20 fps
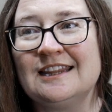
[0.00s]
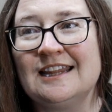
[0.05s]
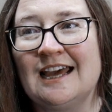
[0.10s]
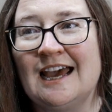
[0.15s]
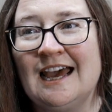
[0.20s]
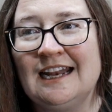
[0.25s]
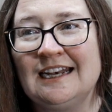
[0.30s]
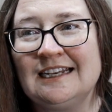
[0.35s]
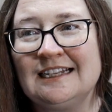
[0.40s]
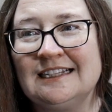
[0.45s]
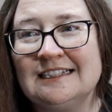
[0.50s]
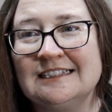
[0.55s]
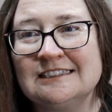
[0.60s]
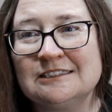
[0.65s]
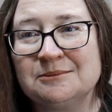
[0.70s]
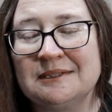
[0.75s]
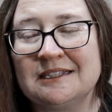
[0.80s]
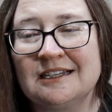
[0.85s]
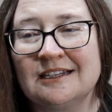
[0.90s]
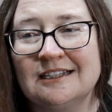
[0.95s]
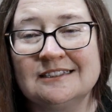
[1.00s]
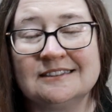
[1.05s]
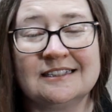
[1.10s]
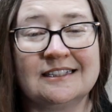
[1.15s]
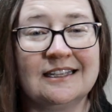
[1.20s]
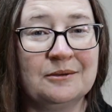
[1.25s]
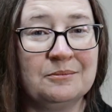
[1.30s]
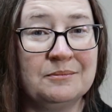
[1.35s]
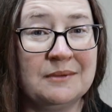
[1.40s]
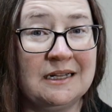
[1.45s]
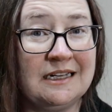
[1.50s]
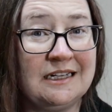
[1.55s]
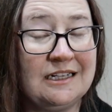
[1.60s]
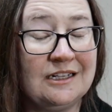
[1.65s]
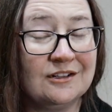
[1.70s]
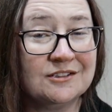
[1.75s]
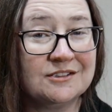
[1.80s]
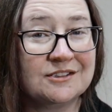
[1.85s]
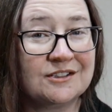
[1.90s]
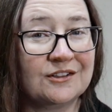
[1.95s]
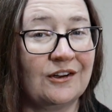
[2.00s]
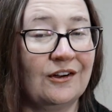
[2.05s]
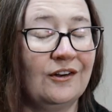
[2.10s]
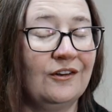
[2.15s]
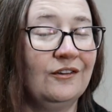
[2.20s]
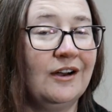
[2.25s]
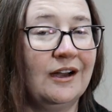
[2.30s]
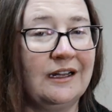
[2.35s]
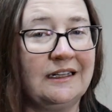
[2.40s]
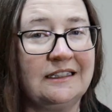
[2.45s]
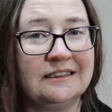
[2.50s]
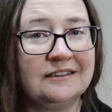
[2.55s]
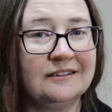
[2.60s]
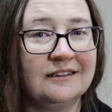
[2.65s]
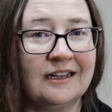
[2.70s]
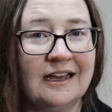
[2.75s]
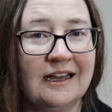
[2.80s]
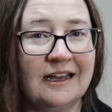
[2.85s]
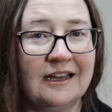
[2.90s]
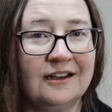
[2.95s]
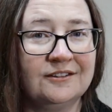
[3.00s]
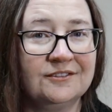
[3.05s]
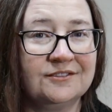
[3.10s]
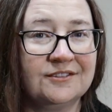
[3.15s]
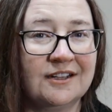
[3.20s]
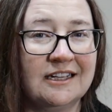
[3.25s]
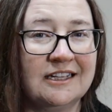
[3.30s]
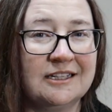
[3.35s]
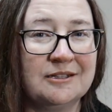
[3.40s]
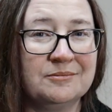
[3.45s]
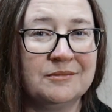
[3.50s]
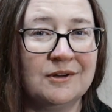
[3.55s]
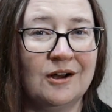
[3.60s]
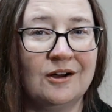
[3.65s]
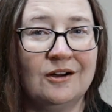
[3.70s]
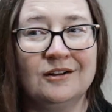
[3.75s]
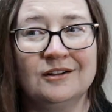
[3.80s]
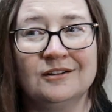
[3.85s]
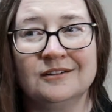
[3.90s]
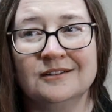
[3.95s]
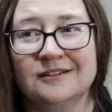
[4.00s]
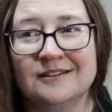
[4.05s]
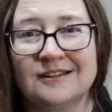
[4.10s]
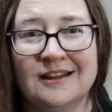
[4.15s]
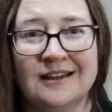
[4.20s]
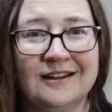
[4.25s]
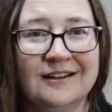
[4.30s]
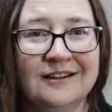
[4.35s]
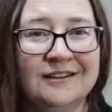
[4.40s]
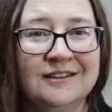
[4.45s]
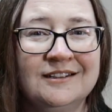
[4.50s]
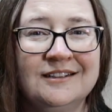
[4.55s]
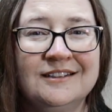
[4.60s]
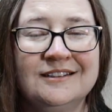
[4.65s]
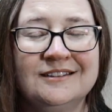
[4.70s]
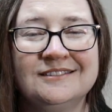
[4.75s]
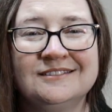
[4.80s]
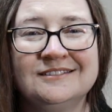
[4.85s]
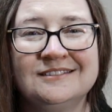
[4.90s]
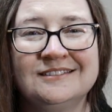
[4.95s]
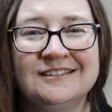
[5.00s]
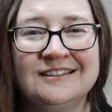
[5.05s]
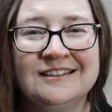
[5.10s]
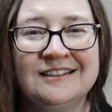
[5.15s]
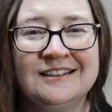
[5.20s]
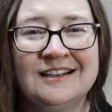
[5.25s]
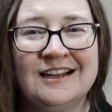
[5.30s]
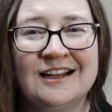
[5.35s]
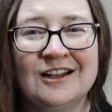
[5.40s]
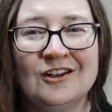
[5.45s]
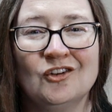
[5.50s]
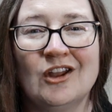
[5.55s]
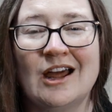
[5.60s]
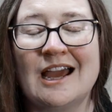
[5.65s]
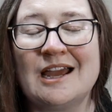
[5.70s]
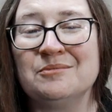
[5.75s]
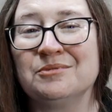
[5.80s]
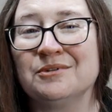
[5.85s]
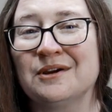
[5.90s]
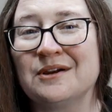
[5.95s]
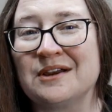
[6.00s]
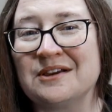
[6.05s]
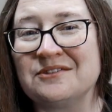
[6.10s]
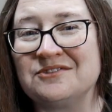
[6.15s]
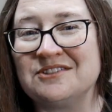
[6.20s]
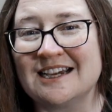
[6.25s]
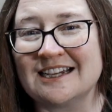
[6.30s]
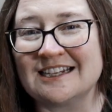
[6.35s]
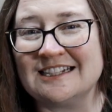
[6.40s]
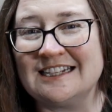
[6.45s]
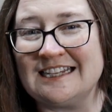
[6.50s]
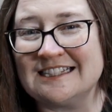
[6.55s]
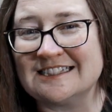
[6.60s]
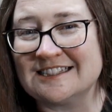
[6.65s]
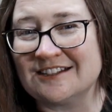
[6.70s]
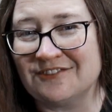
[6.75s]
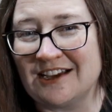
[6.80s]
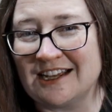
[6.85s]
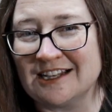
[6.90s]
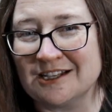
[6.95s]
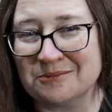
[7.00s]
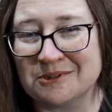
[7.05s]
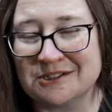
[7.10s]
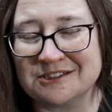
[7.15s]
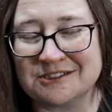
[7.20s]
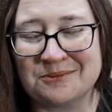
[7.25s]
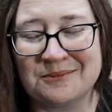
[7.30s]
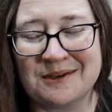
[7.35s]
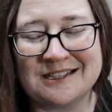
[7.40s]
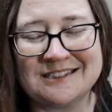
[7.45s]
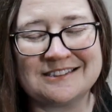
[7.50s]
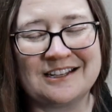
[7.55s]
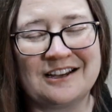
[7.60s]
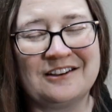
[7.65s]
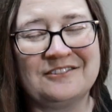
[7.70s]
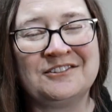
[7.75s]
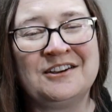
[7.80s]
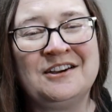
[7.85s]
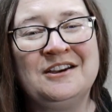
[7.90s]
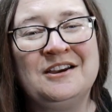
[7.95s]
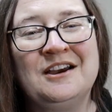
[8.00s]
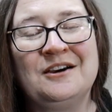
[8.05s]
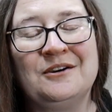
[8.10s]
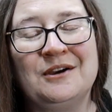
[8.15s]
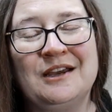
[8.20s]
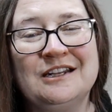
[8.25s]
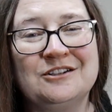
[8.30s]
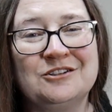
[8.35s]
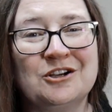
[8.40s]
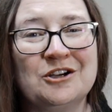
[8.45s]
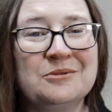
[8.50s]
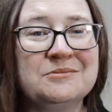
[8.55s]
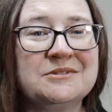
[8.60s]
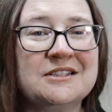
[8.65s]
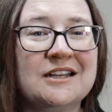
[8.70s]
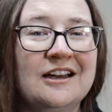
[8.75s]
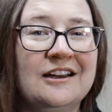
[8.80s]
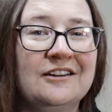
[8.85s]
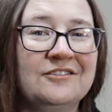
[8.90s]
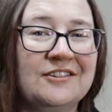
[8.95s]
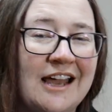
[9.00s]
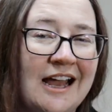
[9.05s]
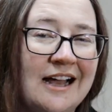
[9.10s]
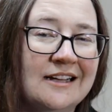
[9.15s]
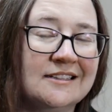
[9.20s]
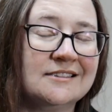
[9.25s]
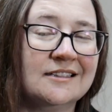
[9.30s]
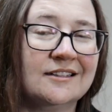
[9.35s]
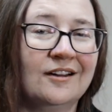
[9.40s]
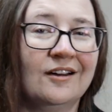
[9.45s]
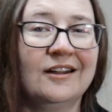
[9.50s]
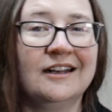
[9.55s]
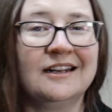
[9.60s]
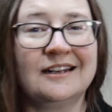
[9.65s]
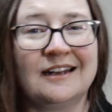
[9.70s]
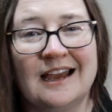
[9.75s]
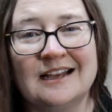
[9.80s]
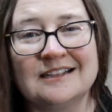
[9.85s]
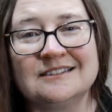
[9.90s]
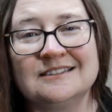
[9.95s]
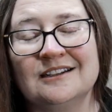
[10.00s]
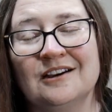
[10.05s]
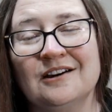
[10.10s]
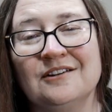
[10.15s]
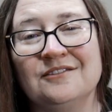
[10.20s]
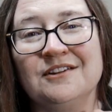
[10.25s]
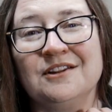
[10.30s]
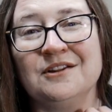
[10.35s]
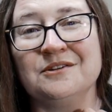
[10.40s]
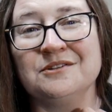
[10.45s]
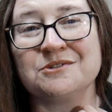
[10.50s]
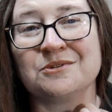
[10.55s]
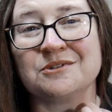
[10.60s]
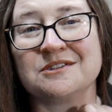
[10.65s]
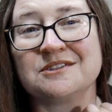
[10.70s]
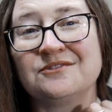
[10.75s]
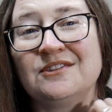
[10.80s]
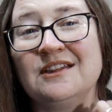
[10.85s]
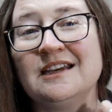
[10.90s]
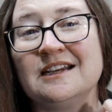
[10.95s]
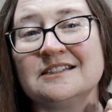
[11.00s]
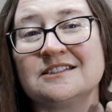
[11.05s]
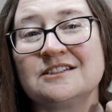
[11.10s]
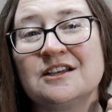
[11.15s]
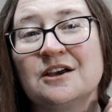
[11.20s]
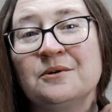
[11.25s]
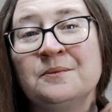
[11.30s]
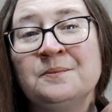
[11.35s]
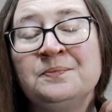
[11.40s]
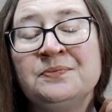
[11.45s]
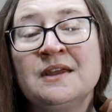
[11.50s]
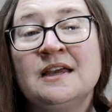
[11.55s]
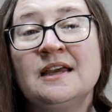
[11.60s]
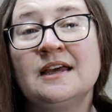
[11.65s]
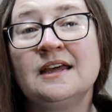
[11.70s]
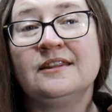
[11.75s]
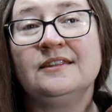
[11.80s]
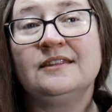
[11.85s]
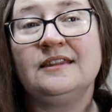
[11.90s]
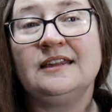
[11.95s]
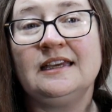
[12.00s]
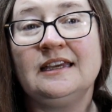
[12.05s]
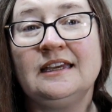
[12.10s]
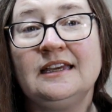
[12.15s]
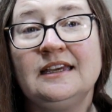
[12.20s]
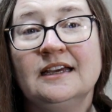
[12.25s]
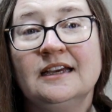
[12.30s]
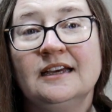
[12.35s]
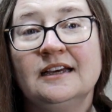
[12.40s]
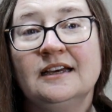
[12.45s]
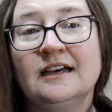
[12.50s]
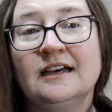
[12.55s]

that is because, again, many years ago, I didn't have all the library of techniques available to myself in terms of casting on and casting off and those sorts of things. So the